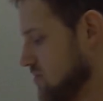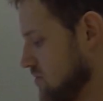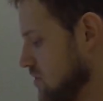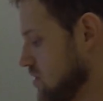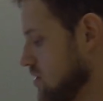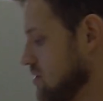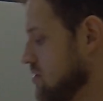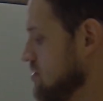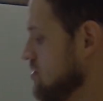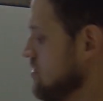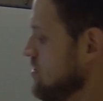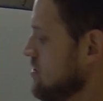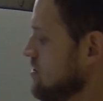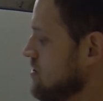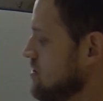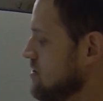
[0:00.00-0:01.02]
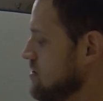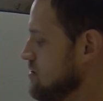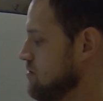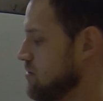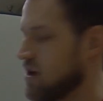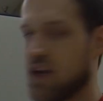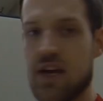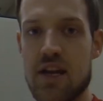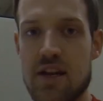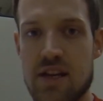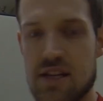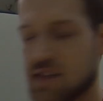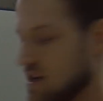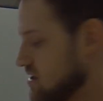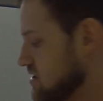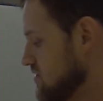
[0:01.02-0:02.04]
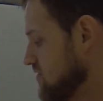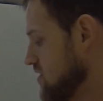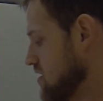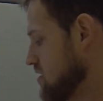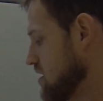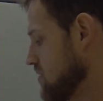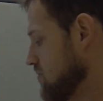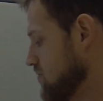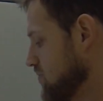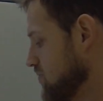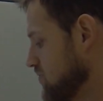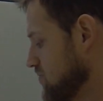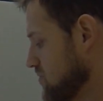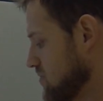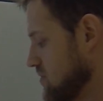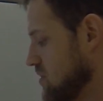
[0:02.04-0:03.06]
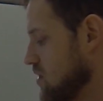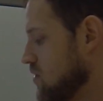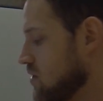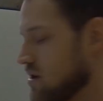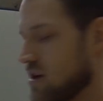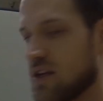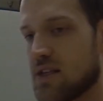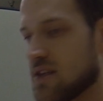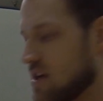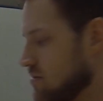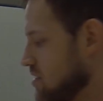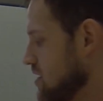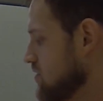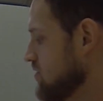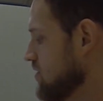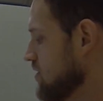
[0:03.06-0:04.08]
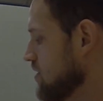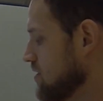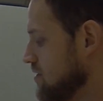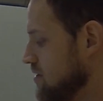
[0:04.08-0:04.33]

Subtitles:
Look, you can get a Nissan Safari, or a Nissan Pulsar,